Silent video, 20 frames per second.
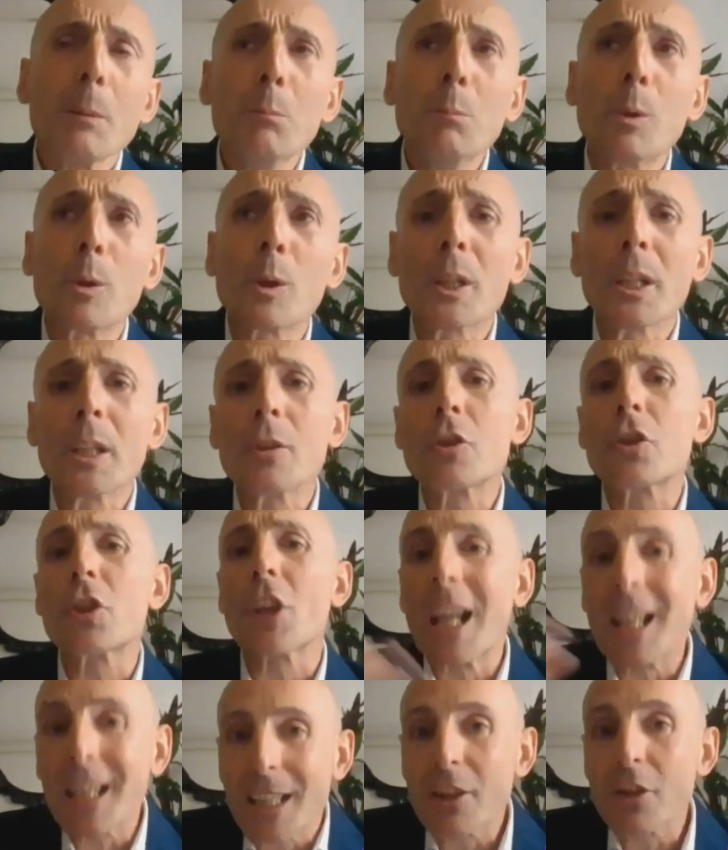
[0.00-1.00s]
more than
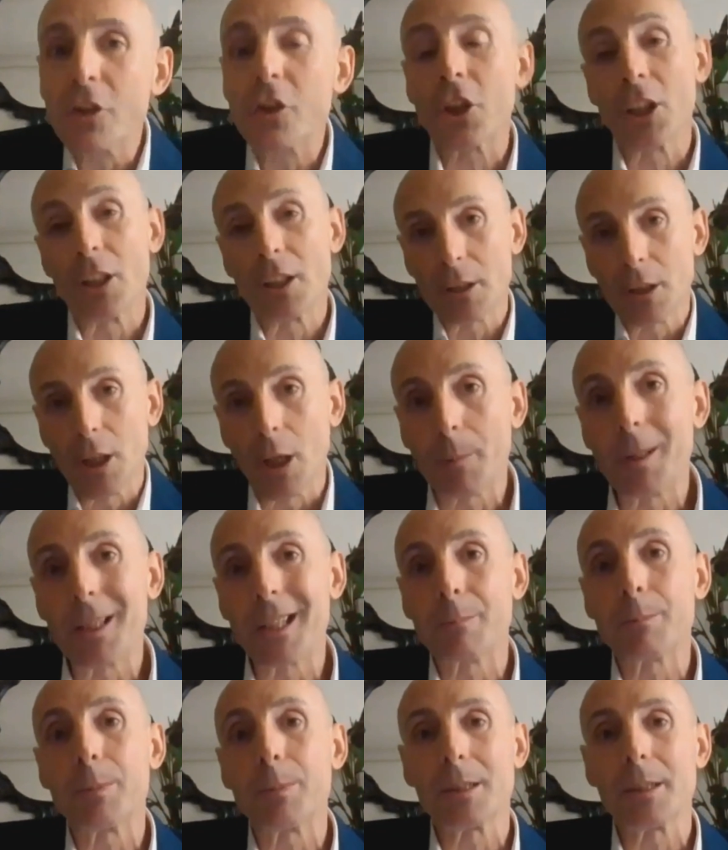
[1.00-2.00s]
challenging the
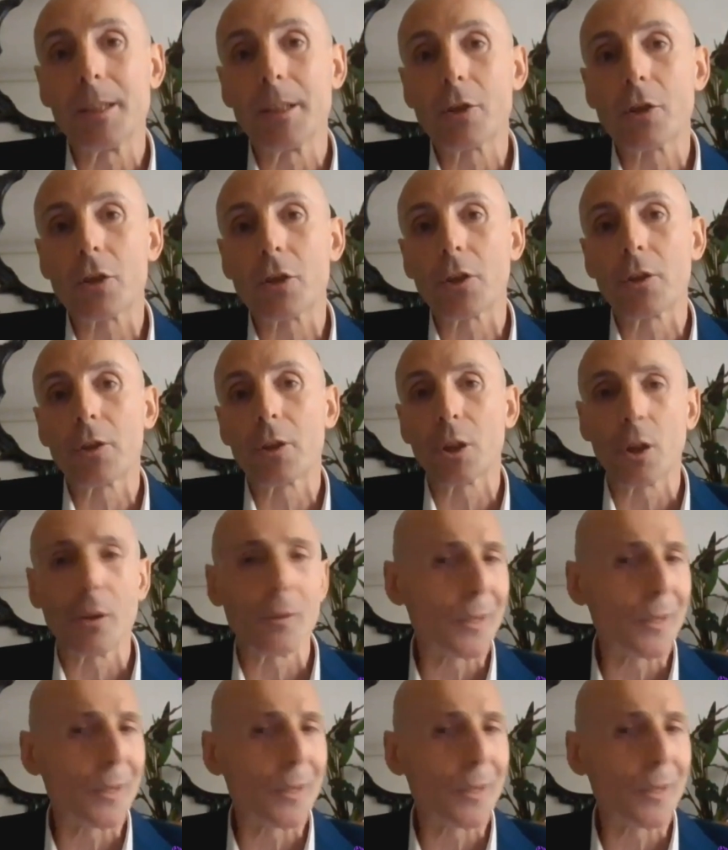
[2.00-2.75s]
dominant position